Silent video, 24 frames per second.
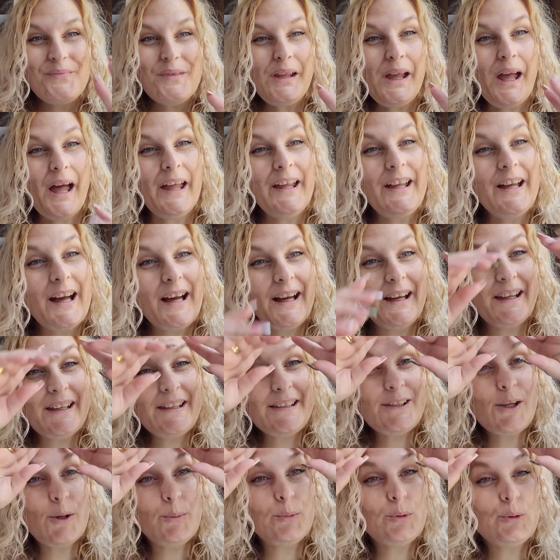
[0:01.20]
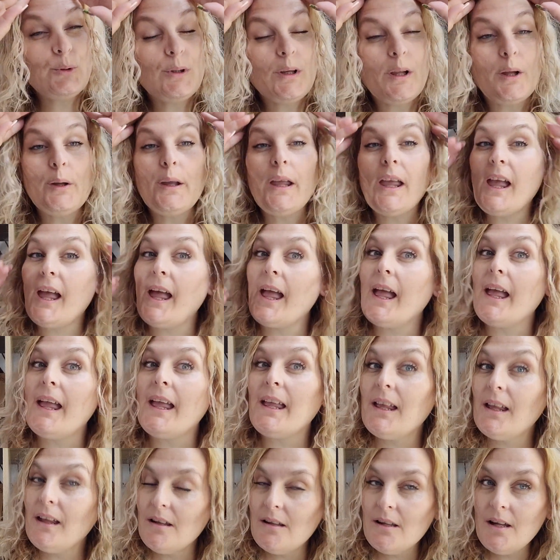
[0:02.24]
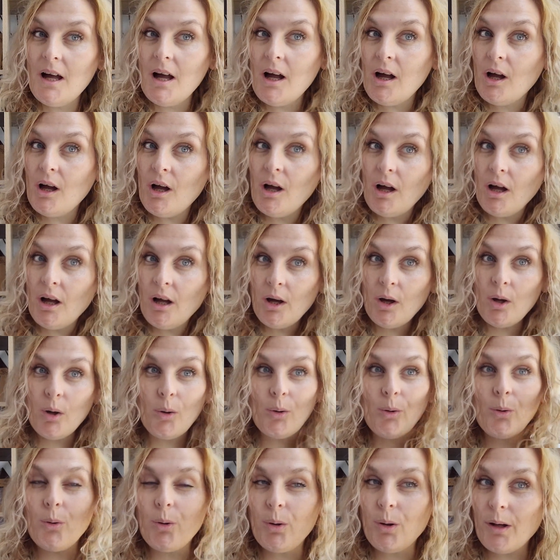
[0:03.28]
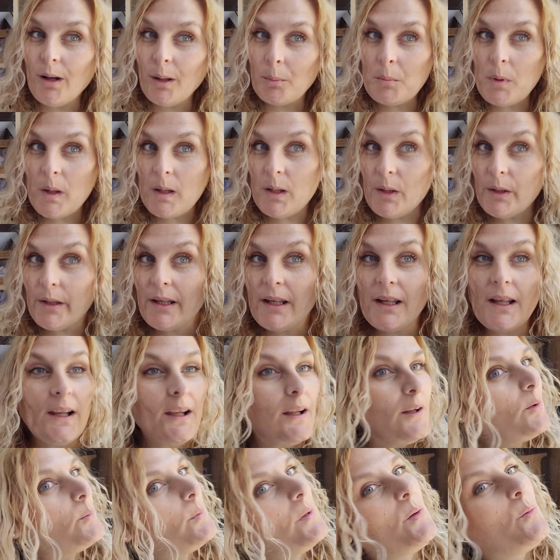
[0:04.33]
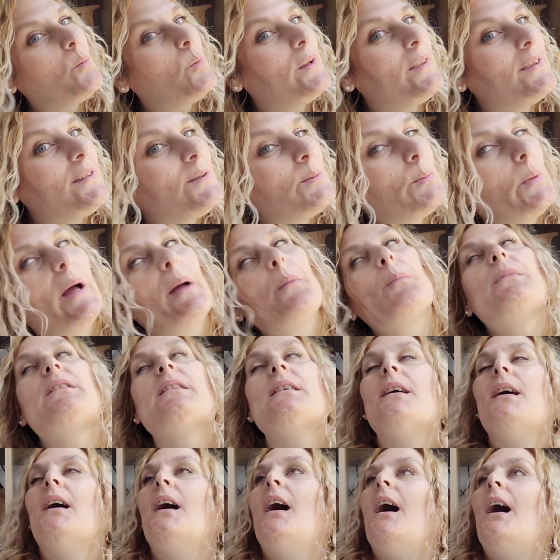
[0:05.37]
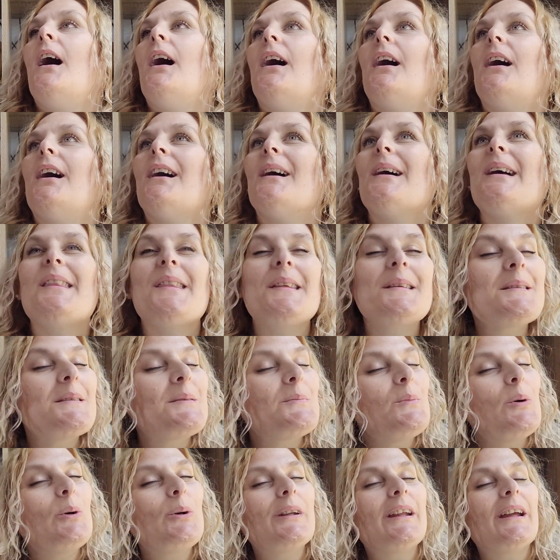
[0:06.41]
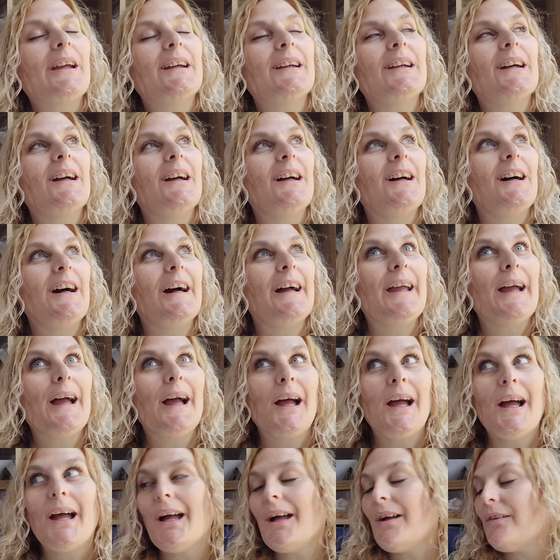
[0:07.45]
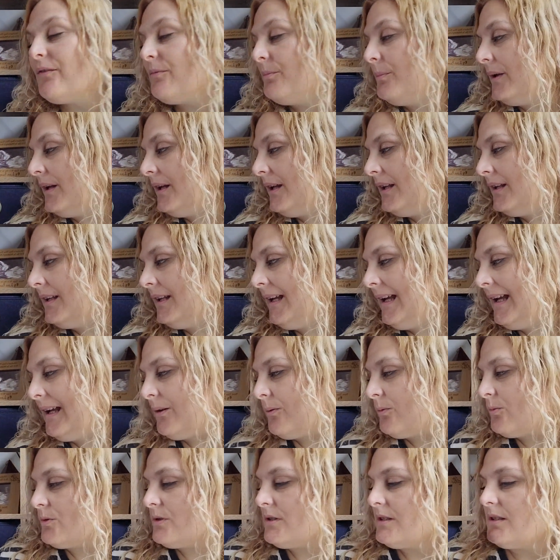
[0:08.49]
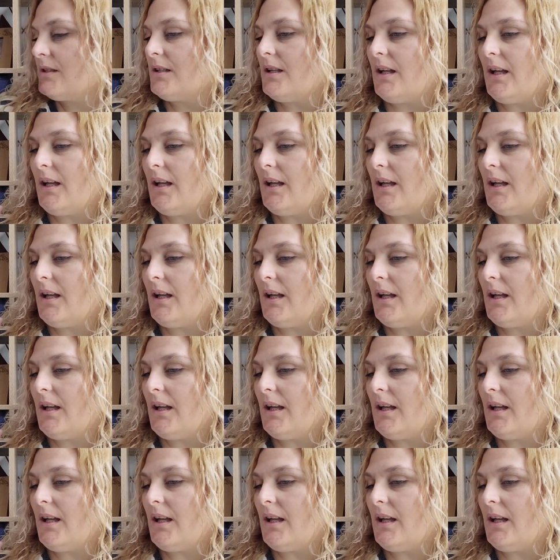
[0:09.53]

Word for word: Hi guys, hope you're all okay. Oh, I'm looking a little bit windswept. This morning I have been out